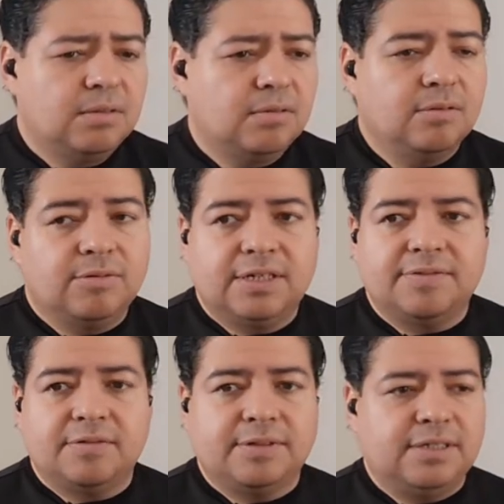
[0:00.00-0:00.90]
or
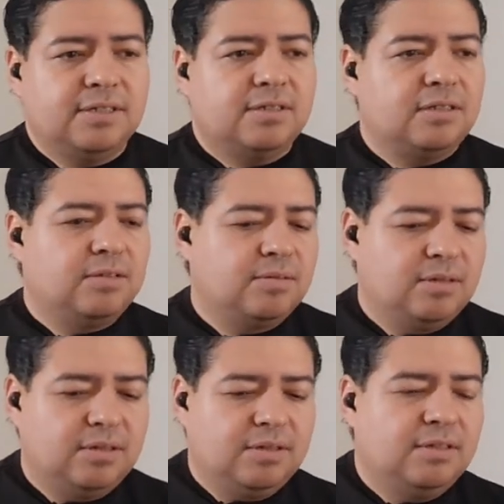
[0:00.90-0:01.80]
whatever we,
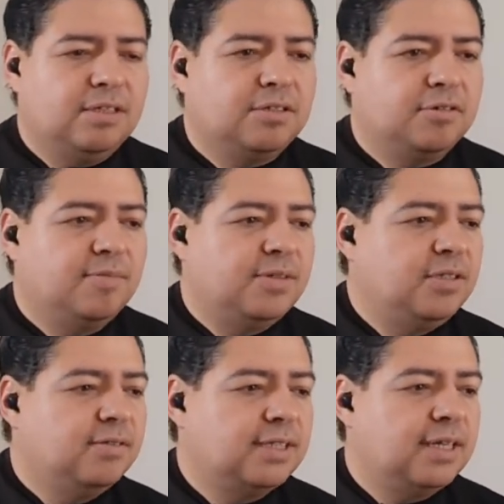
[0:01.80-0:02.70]
the term we're
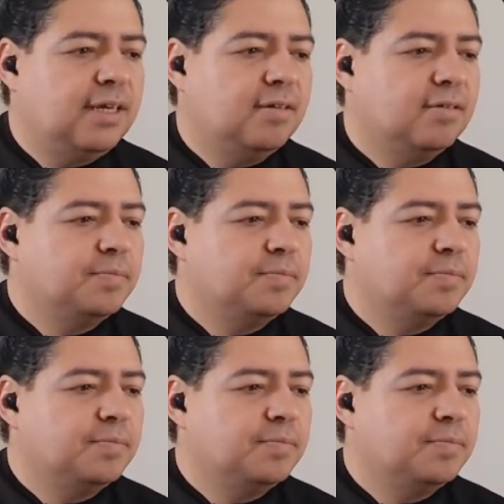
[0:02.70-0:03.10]
using now.